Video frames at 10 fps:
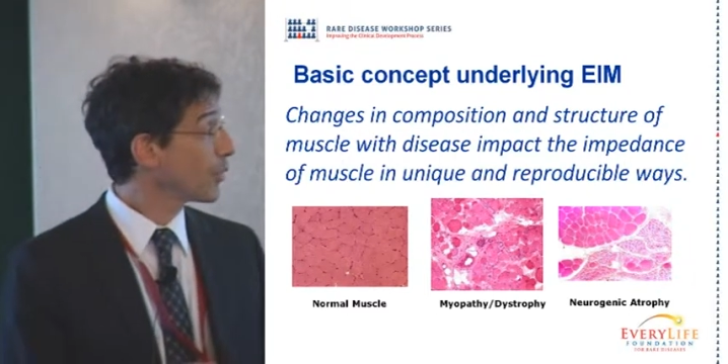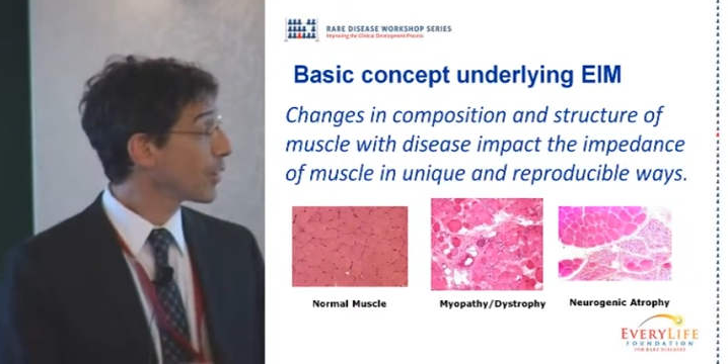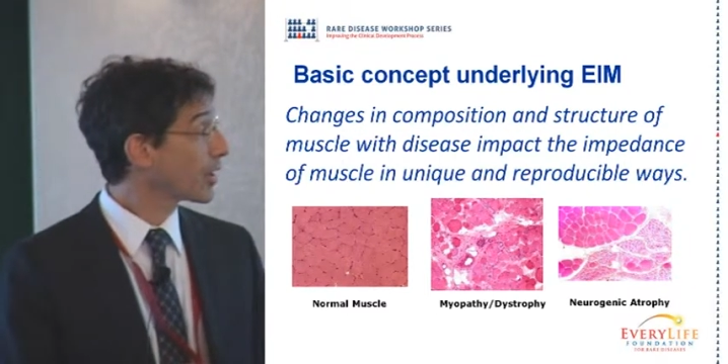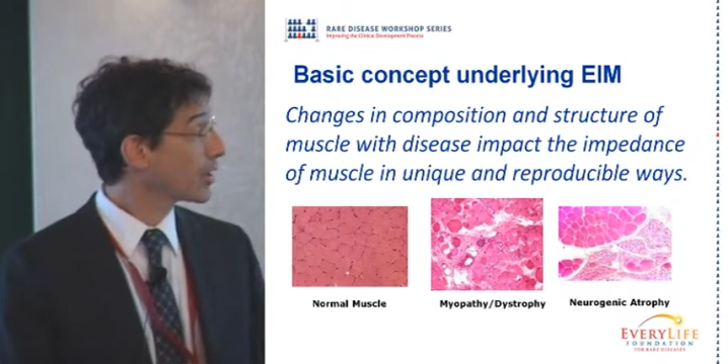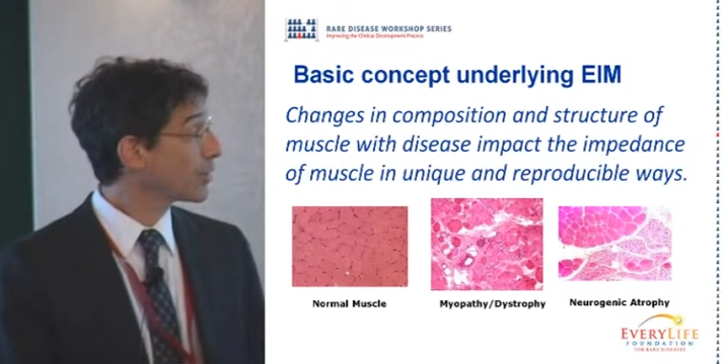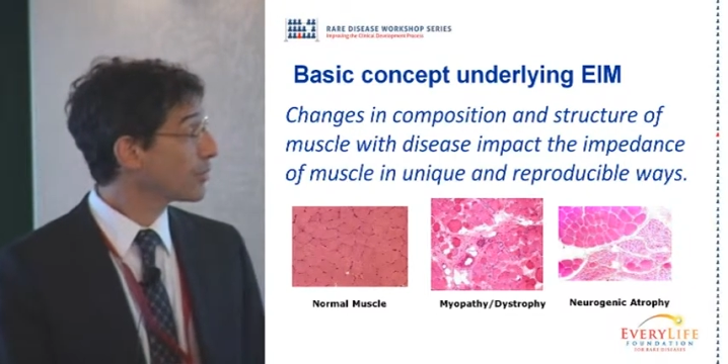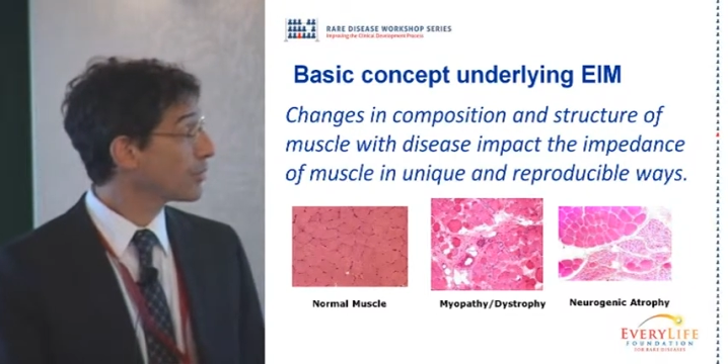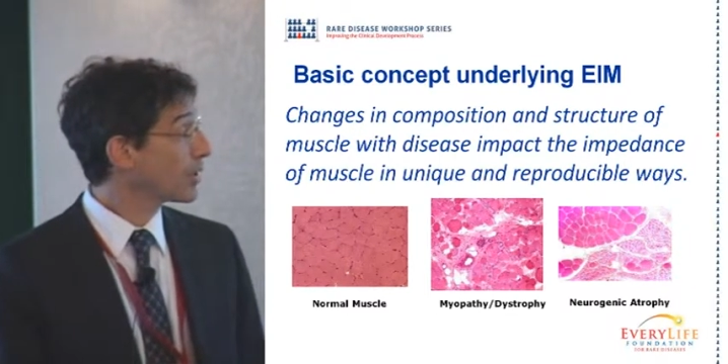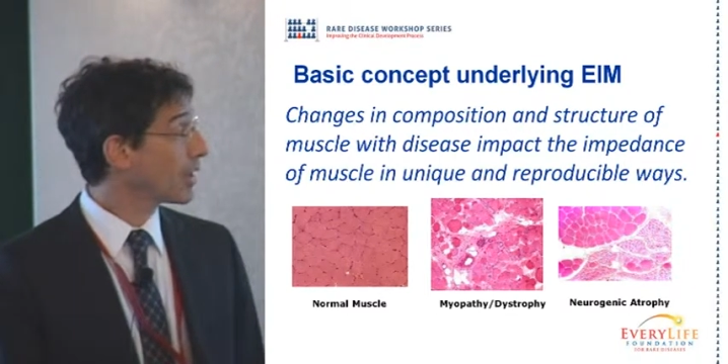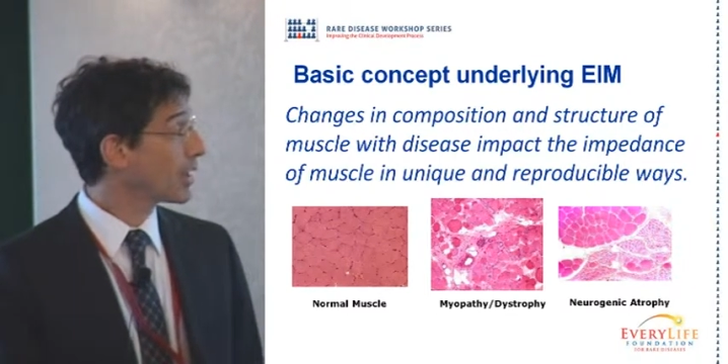where
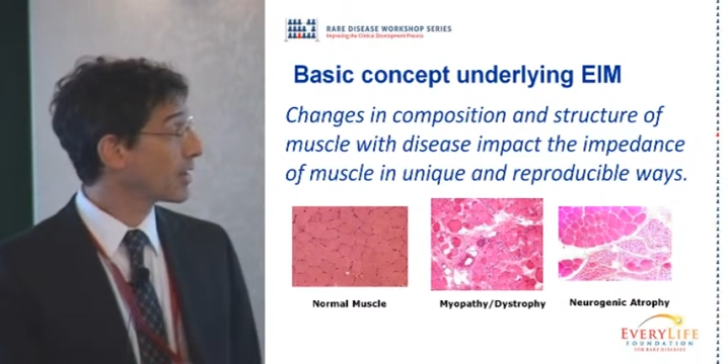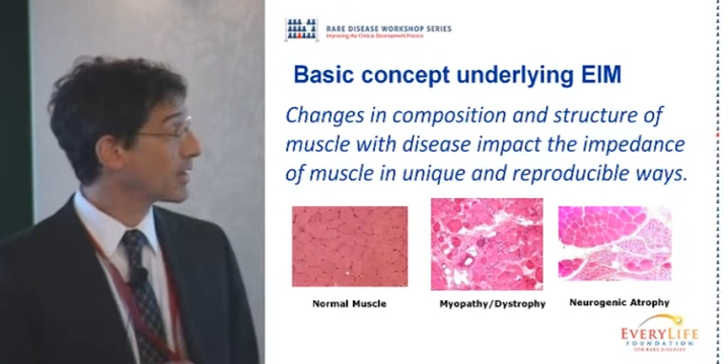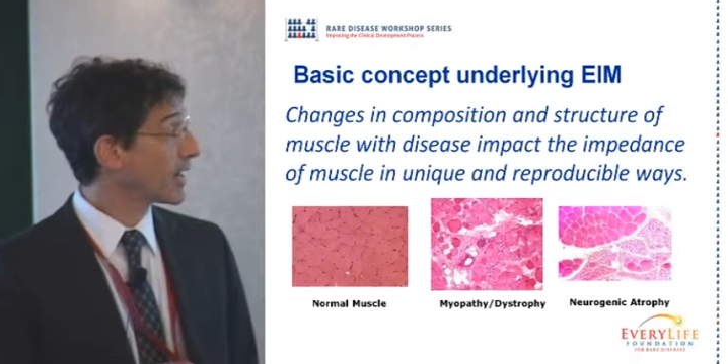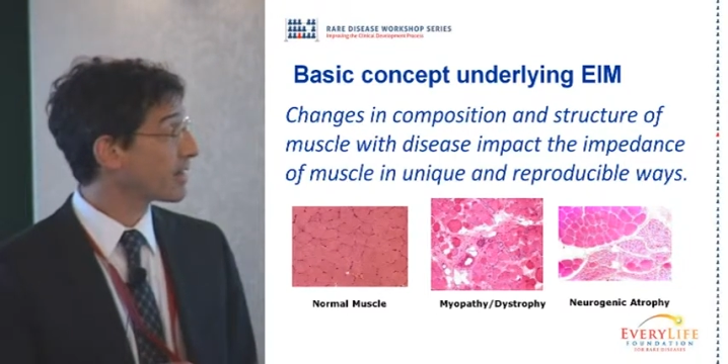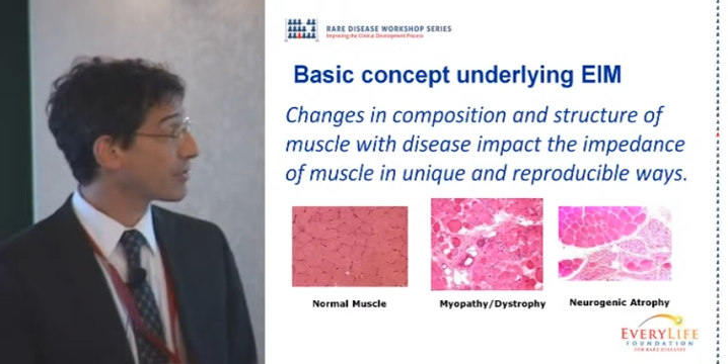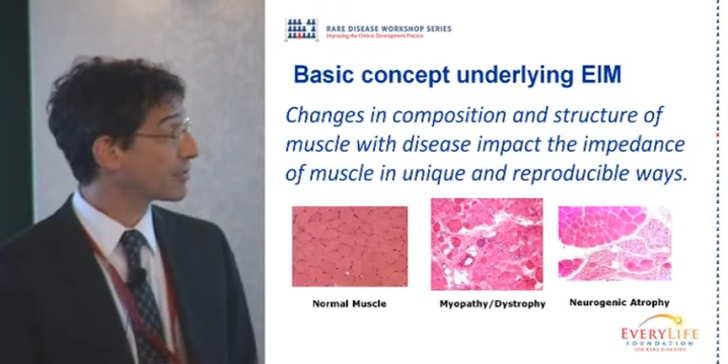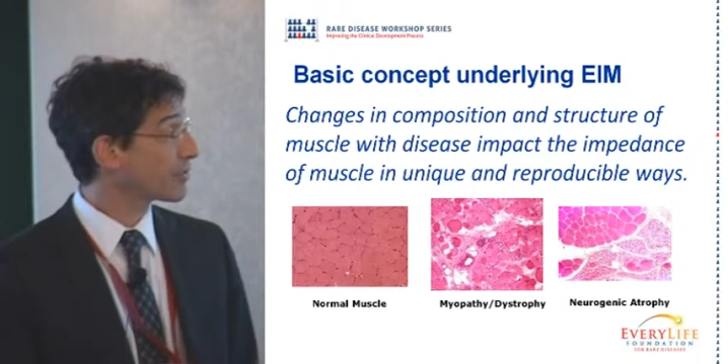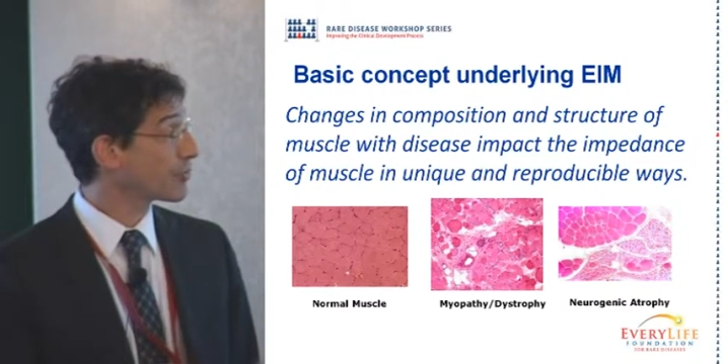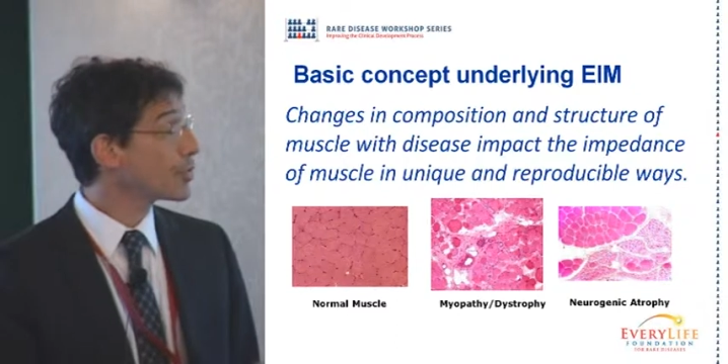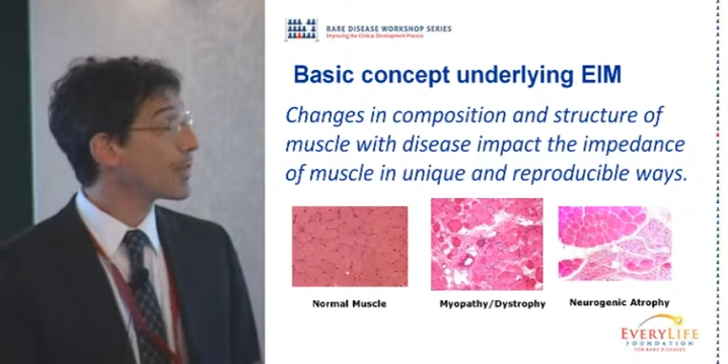you get
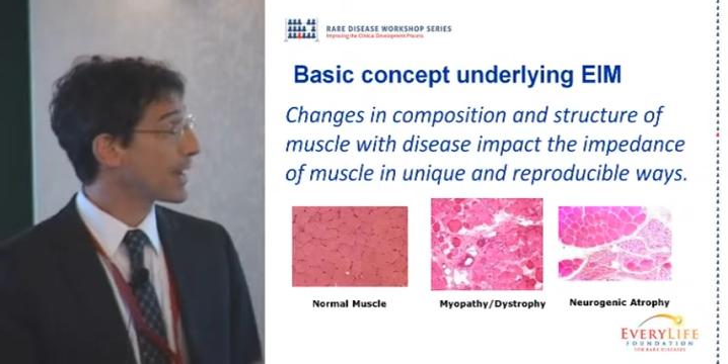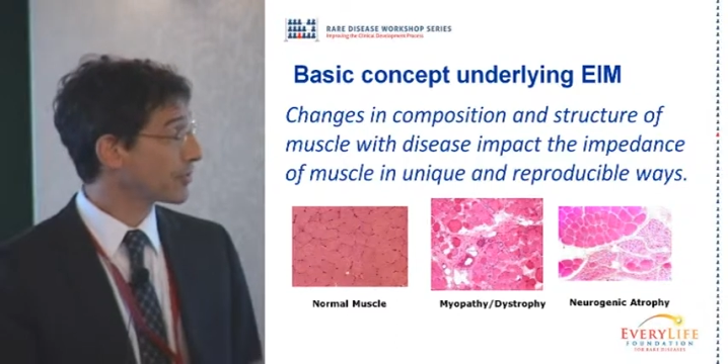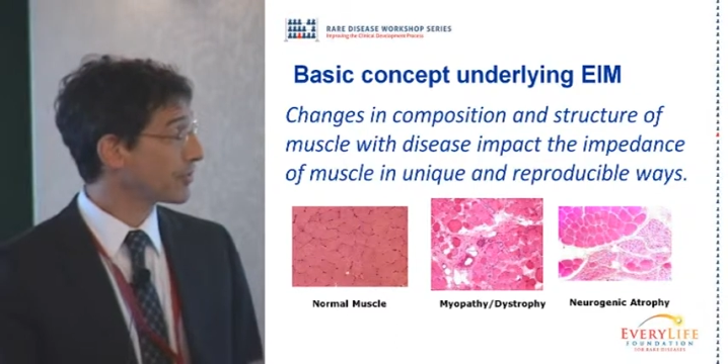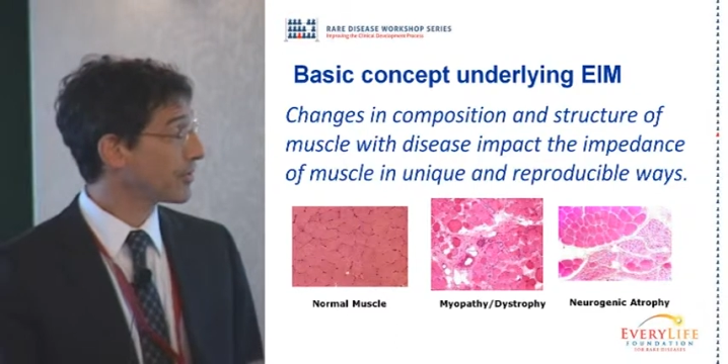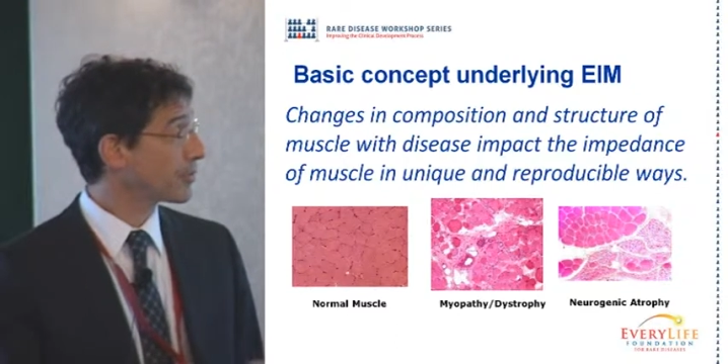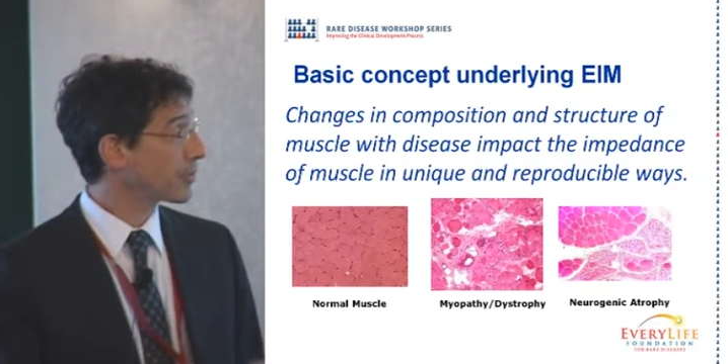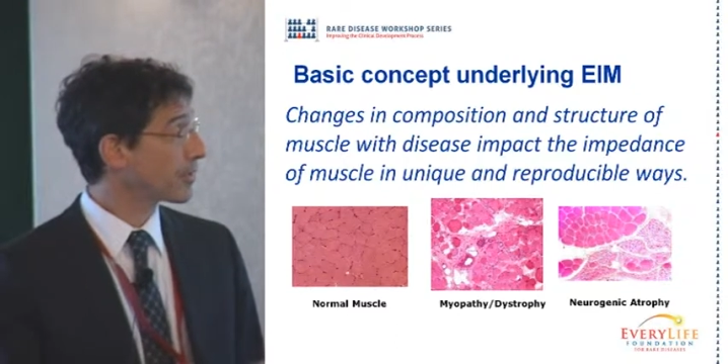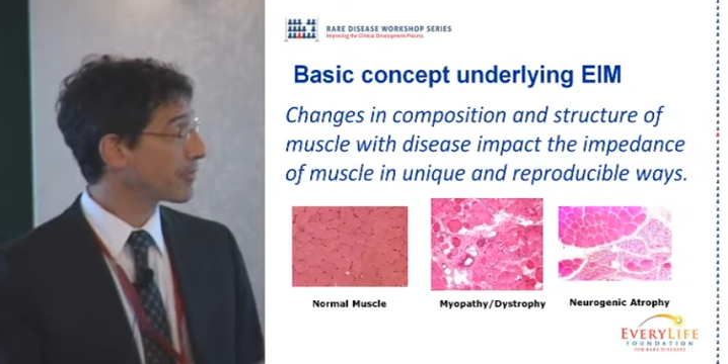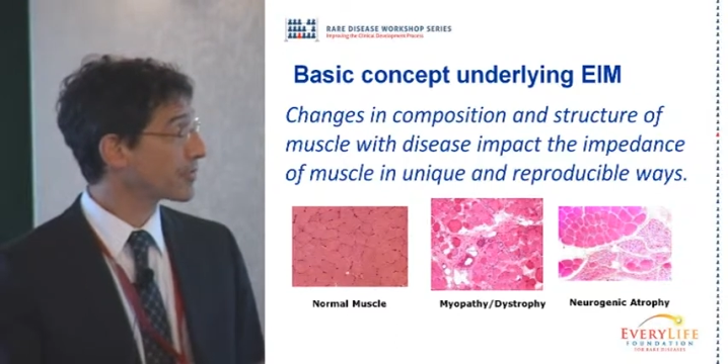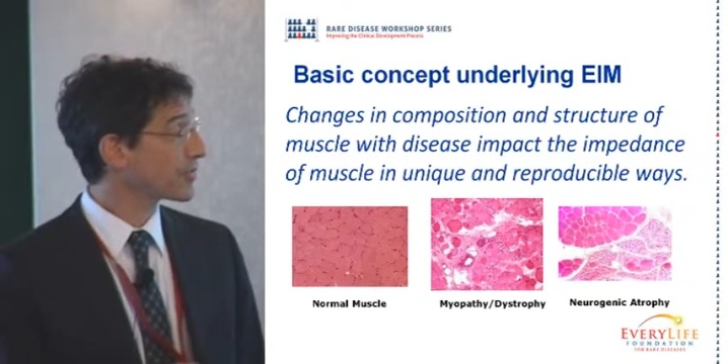group atrophy, where
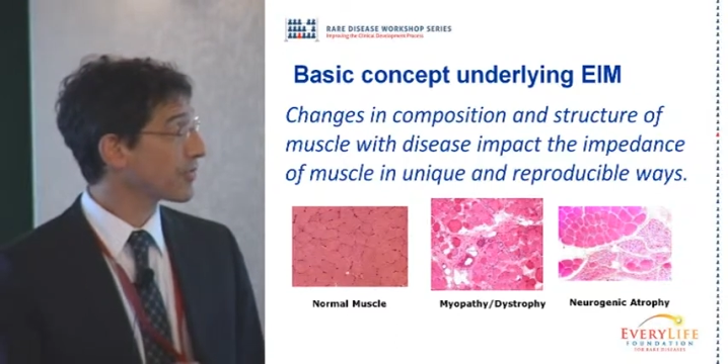you have